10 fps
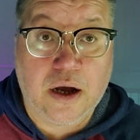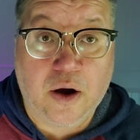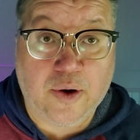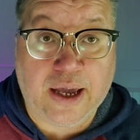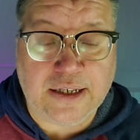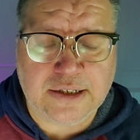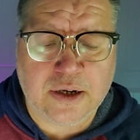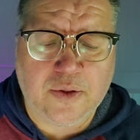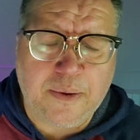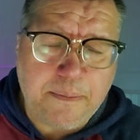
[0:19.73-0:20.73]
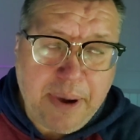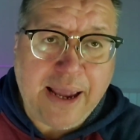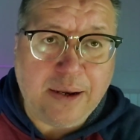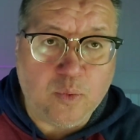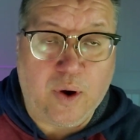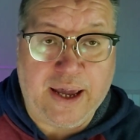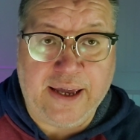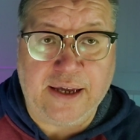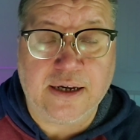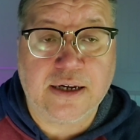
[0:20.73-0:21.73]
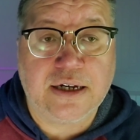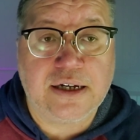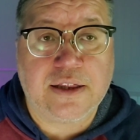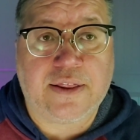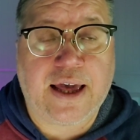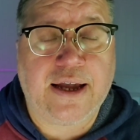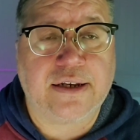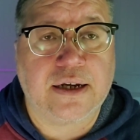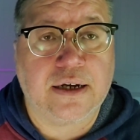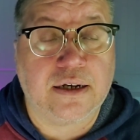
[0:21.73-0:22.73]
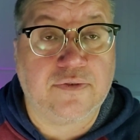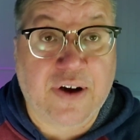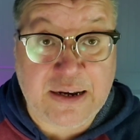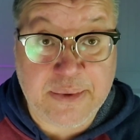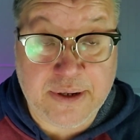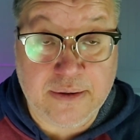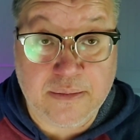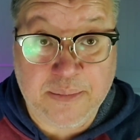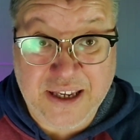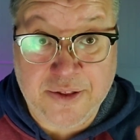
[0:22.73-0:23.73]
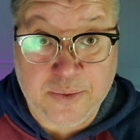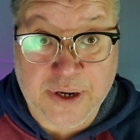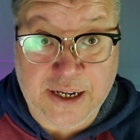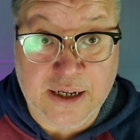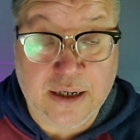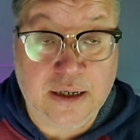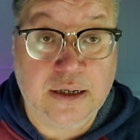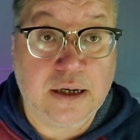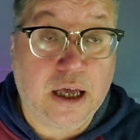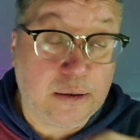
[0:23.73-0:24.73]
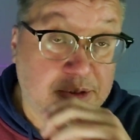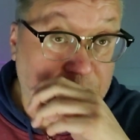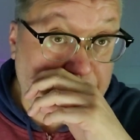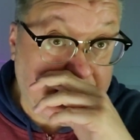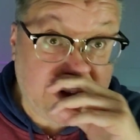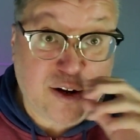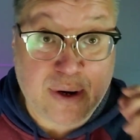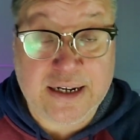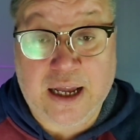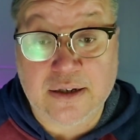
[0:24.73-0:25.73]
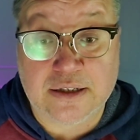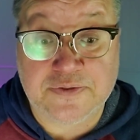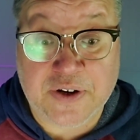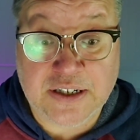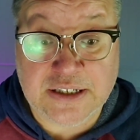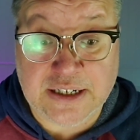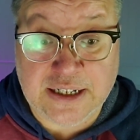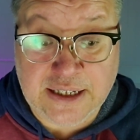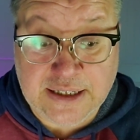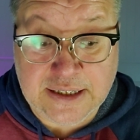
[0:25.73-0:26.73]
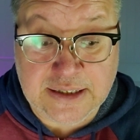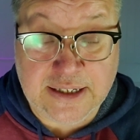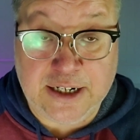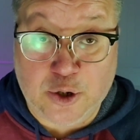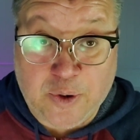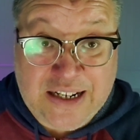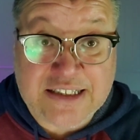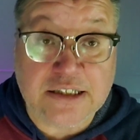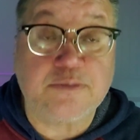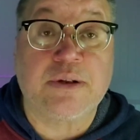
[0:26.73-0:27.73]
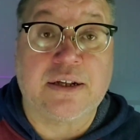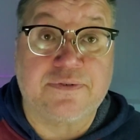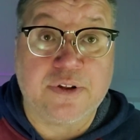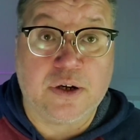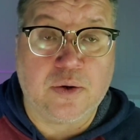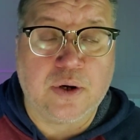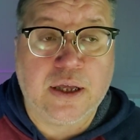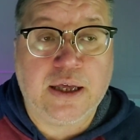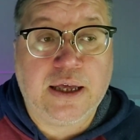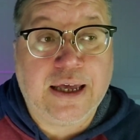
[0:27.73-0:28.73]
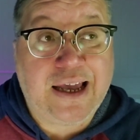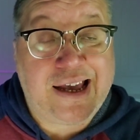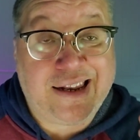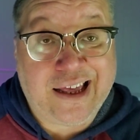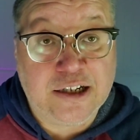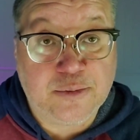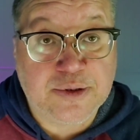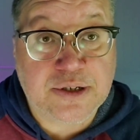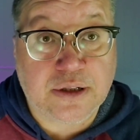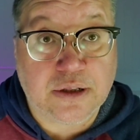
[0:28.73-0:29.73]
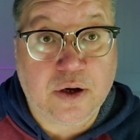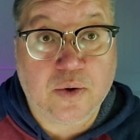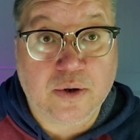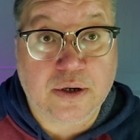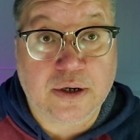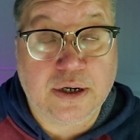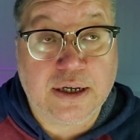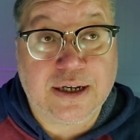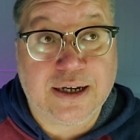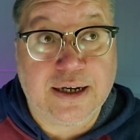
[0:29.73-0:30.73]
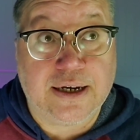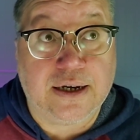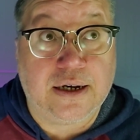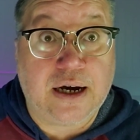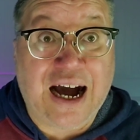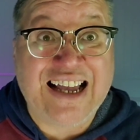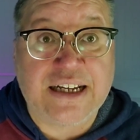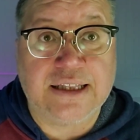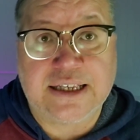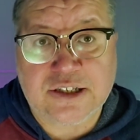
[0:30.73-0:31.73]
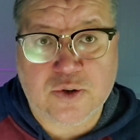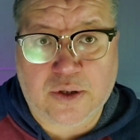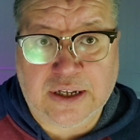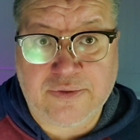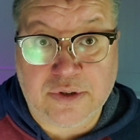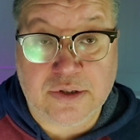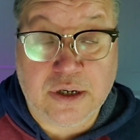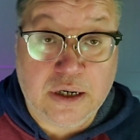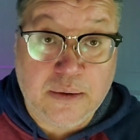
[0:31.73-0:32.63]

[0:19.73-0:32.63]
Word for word: Okay, so the main way that uh, vitamin B3 helps treat erectile dysfunction is it increases blood flow and helps lower uh, high cholesterol levels.